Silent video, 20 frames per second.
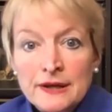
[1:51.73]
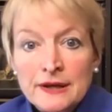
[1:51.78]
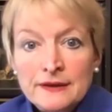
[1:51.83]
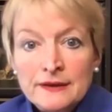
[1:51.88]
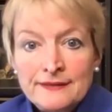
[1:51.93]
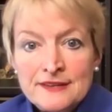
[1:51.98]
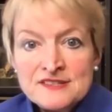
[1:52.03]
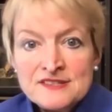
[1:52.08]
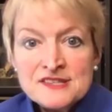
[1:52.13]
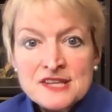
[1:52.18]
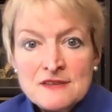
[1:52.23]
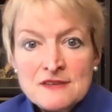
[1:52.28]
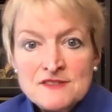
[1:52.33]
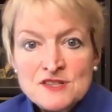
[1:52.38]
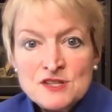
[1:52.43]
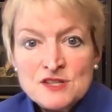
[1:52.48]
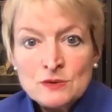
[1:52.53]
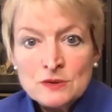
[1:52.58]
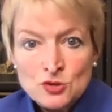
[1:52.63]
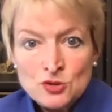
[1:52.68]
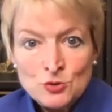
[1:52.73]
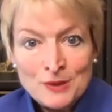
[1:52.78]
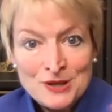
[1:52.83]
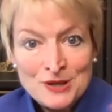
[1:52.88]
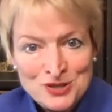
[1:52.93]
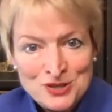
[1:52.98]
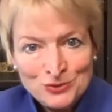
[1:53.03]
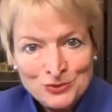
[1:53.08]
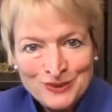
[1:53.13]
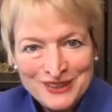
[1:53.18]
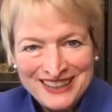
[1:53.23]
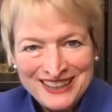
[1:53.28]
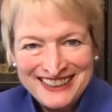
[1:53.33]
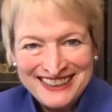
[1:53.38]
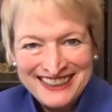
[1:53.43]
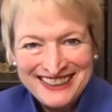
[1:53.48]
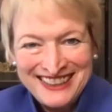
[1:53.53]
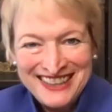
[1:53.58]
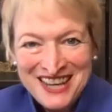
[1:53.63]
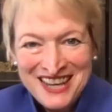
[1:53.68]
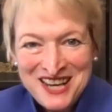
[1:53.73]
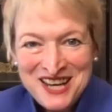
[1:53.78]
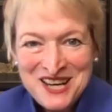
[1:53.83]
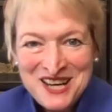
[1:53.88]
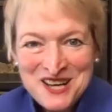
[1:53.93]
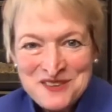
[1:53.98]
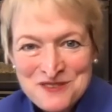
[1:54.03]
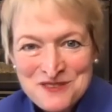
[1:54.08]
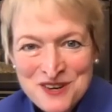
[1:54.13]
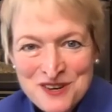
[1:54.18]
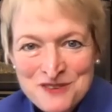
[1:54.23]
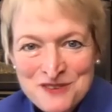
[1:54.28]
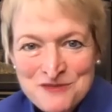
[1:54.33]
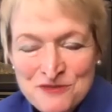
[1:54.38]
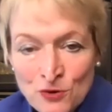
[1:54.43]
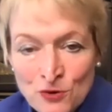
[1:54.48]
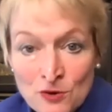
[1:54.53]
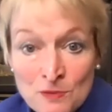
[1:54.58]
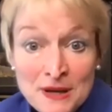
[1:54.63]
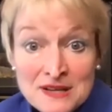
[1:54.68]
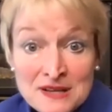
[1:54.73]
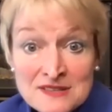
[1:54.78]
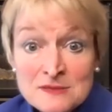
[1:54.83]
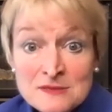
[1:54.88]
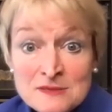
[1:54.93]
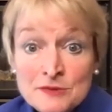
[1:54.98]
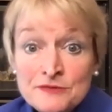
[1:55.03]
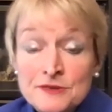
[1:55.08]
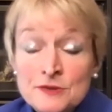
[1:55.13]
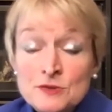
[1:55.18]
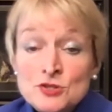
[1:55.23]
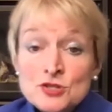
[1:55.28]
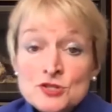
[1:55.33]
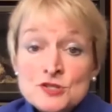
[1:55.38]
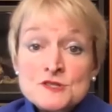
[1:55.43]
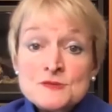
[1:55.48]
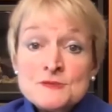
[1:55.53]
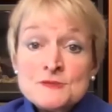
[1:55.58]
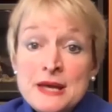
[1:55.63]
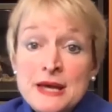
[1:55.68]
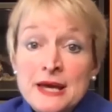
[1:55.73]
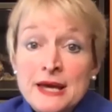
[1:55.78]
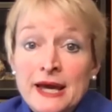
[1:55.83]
This gives you a 2x2 of four possible futures.